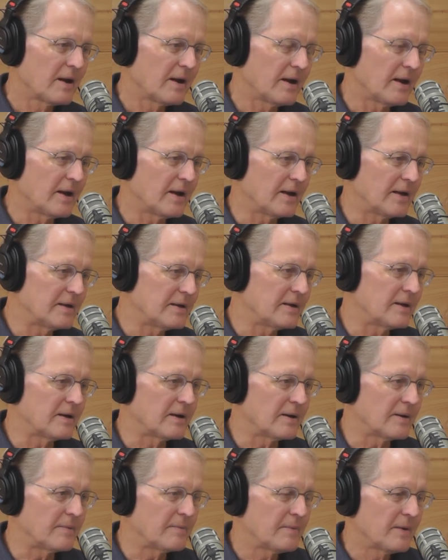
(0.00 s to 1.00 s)
And,
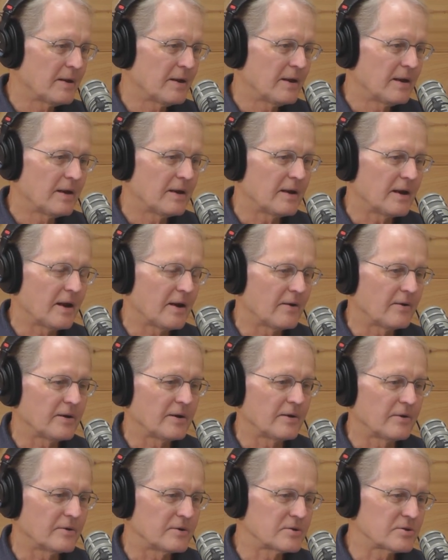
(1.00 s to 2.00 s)
uh, now,
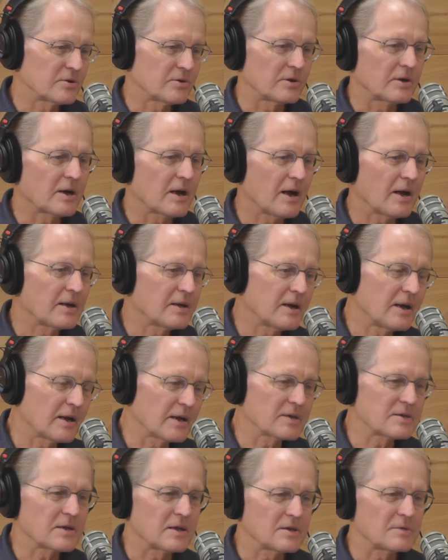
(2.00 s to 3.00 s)
you know, in certain
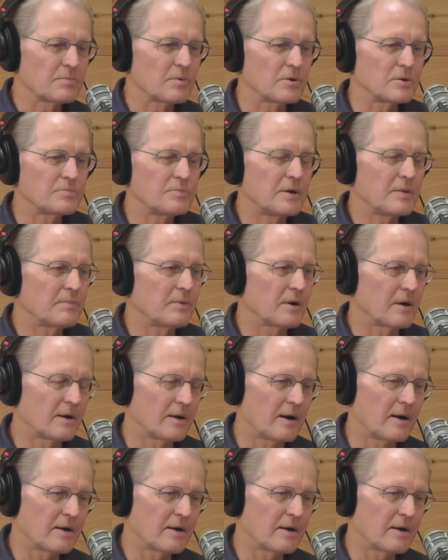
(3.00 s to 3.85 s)
contexts, I suppose people are,